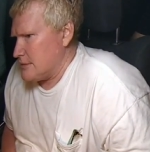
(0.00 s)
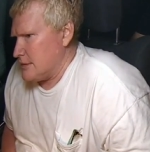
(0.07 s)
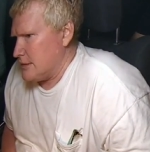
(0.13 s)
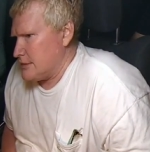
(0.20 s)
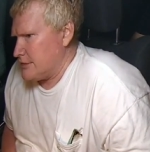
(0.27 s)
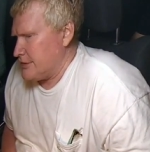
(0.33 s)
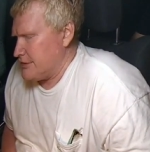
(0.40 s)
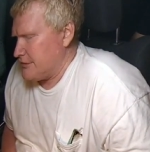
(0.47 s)

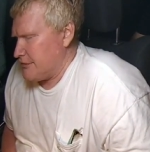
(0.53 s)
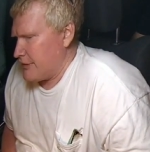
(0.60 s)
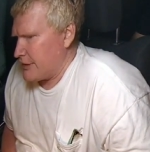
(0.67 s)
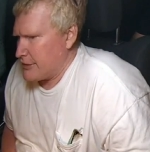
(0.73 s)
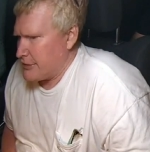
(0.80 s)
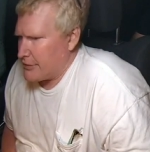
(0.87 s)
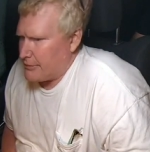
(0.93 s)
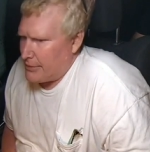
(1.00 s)
And she's very
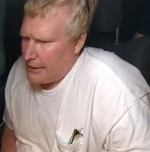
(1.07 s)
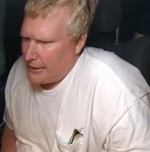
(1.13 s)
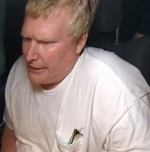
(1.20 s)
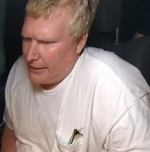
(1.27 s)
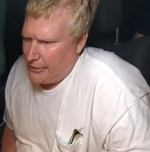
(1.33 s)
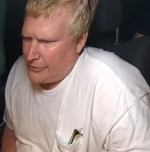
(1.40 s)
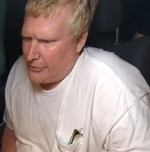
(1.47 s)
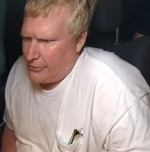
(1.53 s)
good about
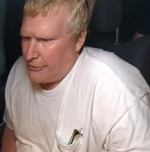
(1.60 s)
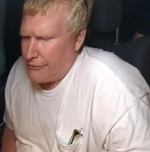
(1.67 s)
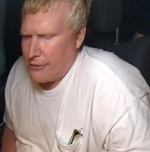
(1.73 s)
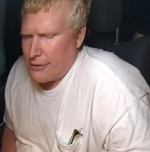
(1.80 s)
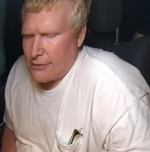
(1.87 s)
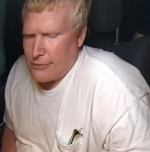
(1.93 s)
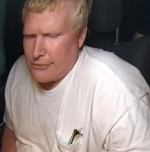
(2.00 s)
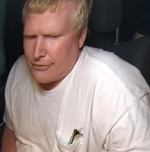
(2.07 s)
answering the
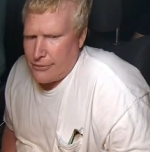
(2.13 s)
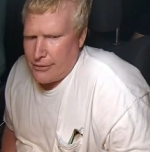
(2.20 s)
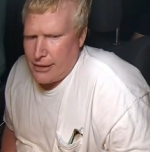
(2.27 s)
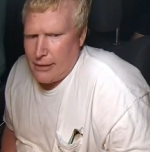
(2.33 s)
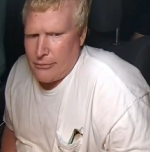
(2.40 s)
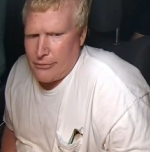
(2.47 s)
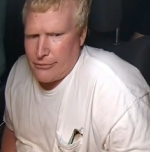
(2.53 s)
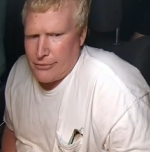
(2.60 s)
phone, so
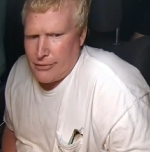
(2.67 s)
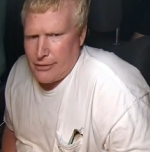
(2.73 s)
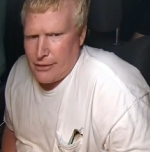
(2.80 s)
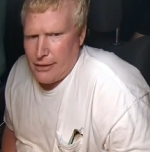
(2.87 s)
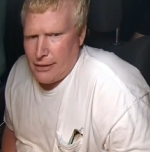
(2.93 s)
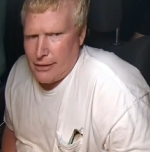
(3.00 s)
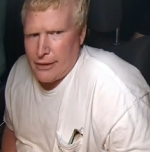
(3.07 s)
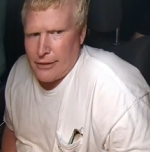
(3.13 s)
that was
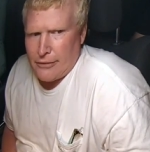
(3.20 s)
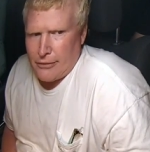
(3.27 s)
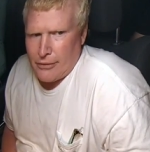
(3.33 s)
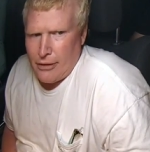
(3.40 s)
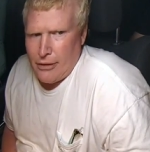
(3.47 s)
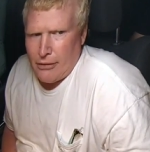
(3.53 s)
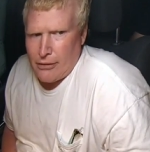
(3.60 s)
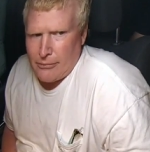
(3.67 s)
odd, or
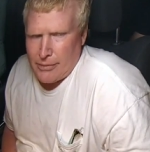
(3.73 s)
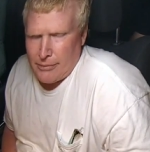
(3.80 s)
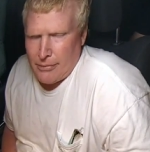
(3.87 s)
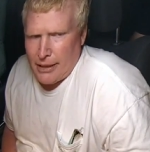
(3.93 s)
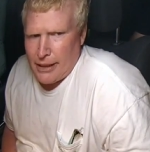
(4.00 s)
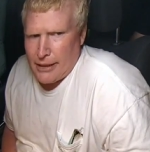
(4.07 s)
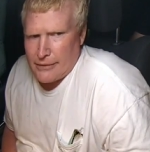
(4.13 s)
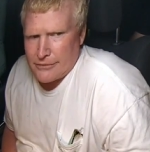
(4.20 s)
calling me
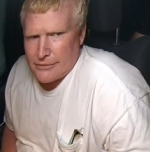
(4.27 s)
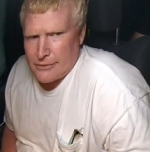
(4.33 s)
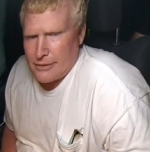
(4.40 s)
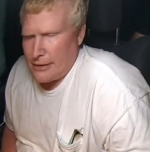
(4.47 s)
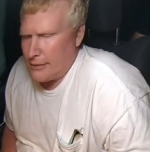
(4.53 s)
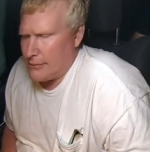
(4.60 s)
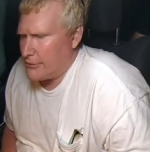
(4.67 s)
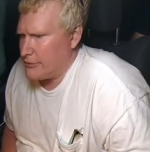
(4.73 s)
back. Mm-hmm. So
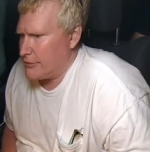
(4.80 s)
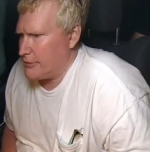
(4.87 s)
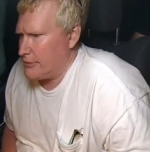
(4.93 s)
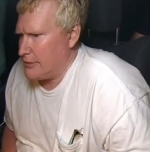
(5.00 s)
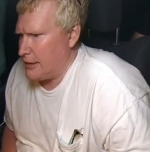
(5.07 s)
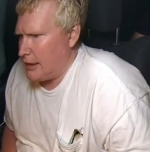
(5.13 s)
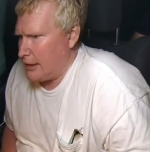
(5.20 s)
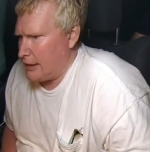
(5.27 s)
that was
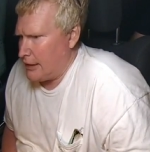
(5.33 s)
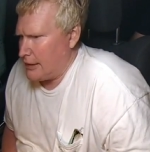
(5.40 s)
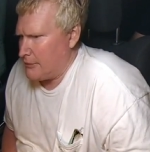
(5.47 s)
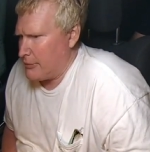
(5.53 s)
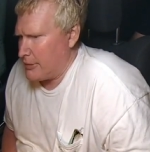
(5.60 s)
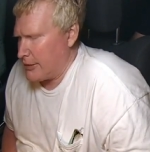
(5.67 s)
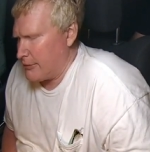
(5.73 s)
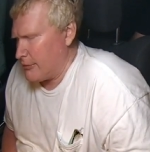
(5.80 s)

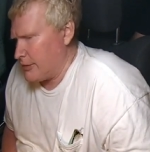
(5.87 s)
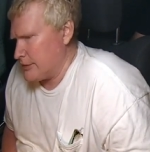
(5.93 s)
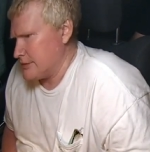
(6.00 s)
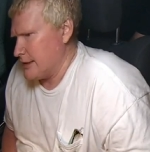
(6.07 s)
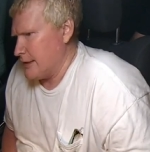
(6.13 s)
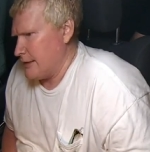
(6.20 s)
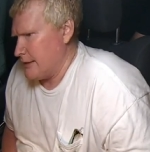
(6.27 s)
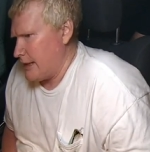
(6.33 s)
odd, but it
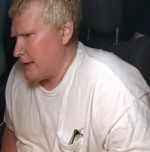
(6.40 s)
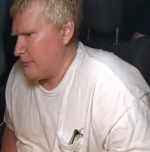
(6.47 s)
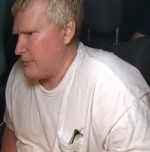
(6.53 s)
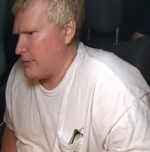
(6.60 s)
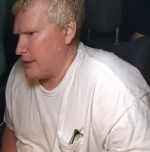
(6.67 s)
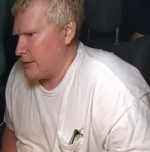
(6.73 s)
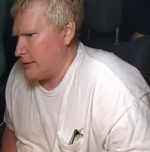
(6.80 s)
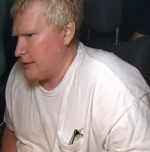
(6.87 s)
wasn't that
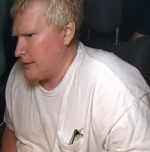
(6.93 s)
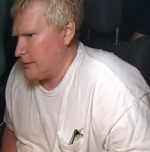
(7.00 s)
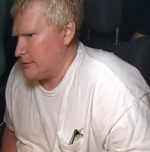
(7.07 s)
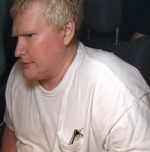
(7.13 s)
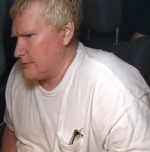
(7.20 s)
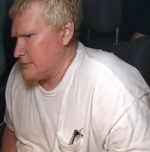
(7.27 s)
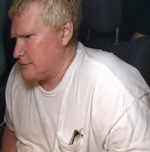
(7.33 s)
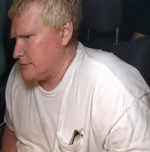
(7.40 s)
big a deal.